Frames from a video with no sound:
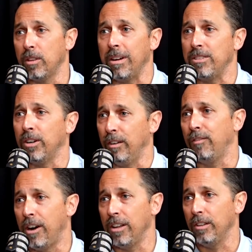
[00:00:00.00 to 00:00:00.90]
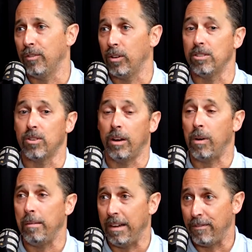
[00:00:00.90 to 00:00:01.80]
Otherwise they're going to fall on the floor. So I
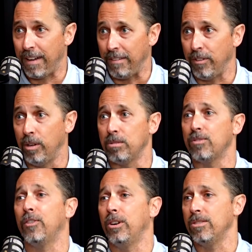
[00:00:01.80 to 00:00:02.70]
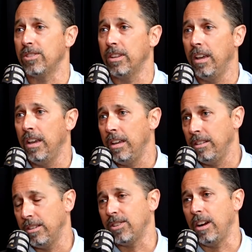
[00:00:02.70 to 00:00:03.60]
write my 5 notes first
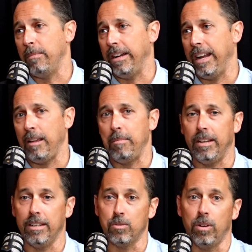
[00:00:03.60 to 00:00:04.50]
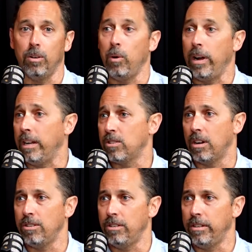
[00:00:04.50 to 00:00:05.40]
to start my day, because what a way to
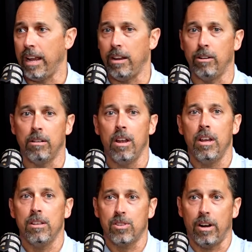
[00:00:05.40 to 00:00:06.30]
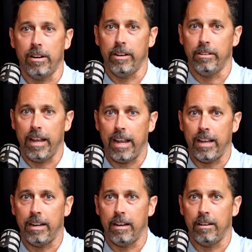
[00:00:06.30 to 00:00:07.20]
start your day. You're starting your day
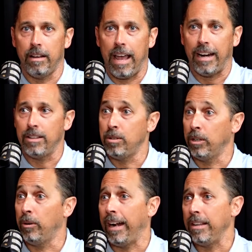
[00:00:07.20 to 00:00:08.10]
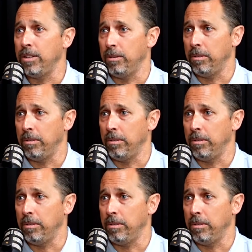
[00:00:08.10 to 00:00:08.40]
in an attitude of gratitude.